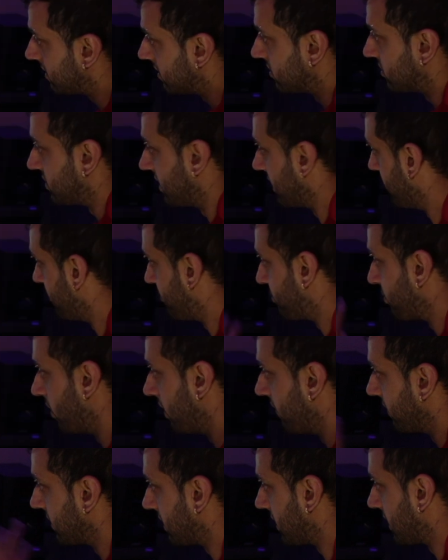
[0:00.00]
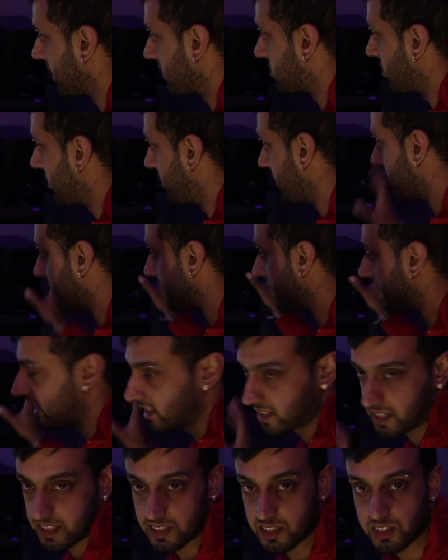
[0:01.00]
There's the intro, everything. It's already
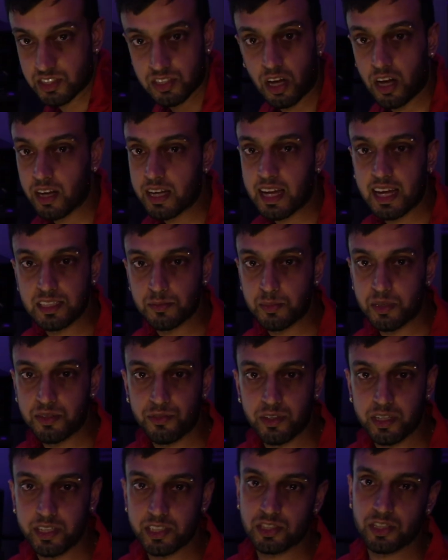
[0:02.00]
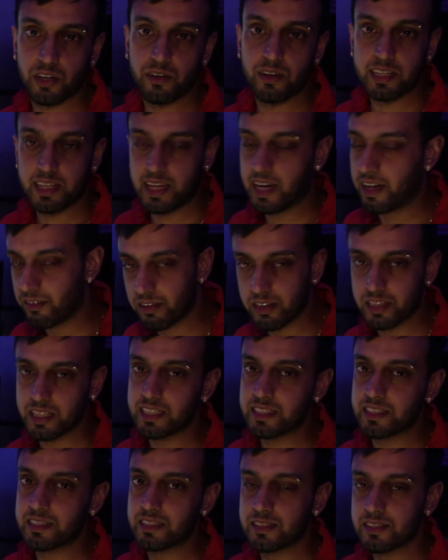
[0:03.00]
arranged because this song has been finished already and
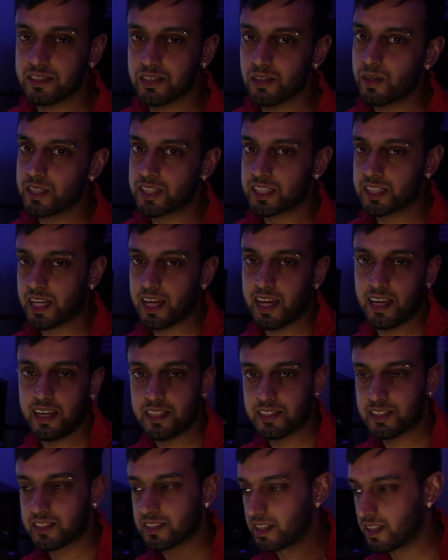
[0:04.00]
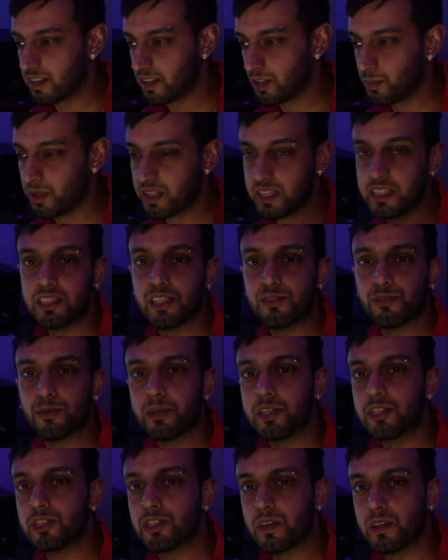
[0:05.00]
released. So once again, it's a little bit easier for
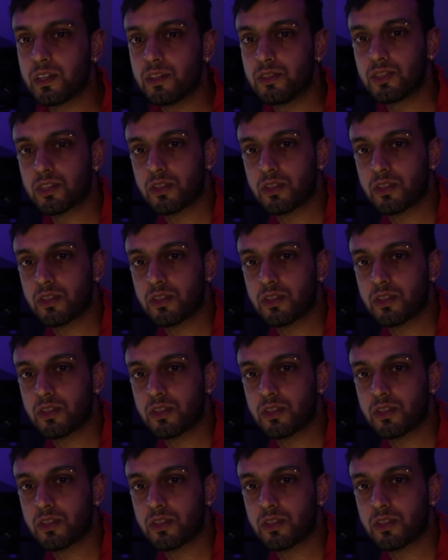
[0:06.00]
me to show you.